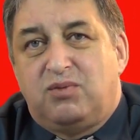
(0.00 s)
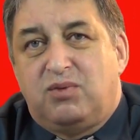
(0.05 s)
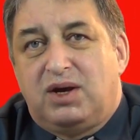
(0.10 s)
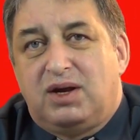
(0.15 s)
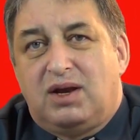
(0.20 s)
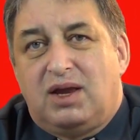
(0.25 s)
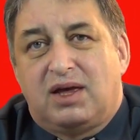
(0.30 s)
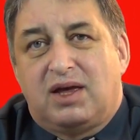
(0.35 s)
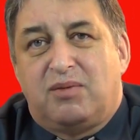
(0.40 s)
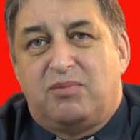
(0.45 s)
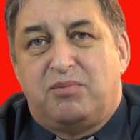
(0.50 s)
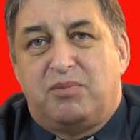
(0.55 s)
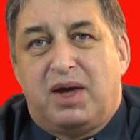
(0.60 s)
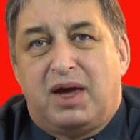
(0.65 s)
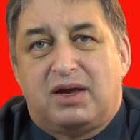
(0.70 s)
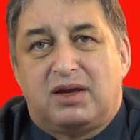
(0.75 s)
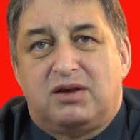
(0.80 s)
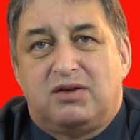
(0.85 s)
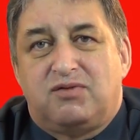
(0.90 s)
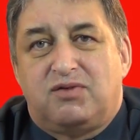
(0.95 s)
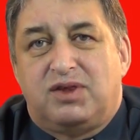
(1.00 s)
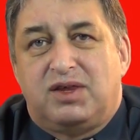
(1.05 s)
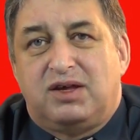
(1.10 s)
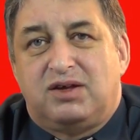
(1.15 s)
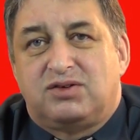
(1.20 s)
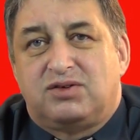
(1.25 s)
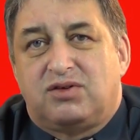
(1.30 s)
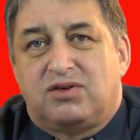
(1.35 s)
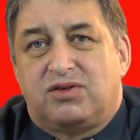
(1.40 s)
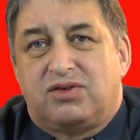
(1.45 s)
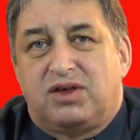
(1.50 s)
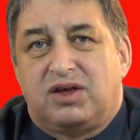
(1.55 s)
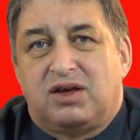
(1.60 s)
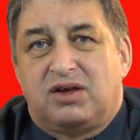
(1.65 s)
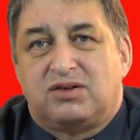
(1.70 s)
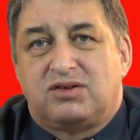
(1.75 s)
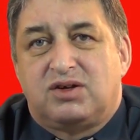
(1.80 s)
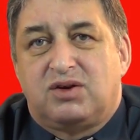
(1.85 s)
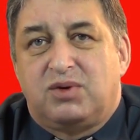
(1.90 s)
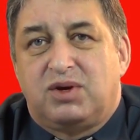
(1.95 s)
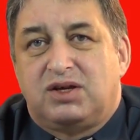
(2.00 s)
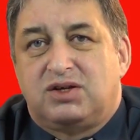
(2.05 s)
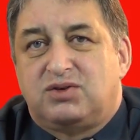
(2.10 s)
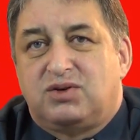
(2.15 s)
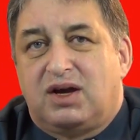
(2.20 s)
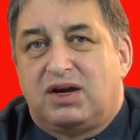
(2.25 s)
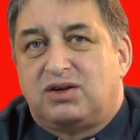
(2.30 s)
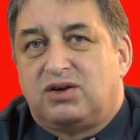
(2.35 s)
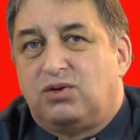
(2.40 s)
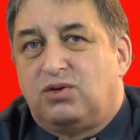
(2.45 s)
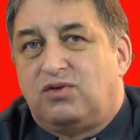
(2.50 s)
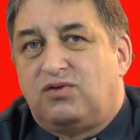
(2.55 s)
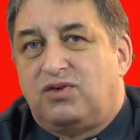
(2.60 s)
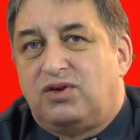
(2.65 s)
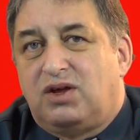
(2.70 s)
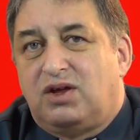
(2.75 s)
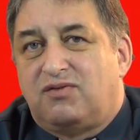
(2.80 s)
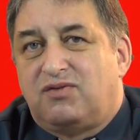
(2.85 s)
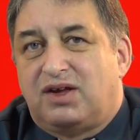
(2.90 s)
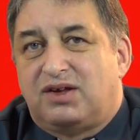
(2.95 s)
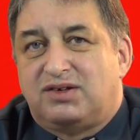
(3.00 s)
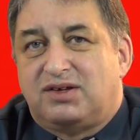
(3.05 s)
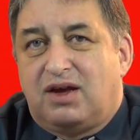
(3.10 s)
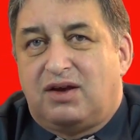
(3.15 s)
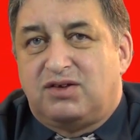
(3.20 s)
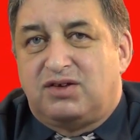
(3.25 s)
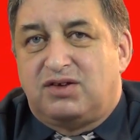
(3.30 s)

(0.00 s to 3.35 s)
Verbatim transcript: we're like a magnet for these sort of things, so we attract an awful lot of S E O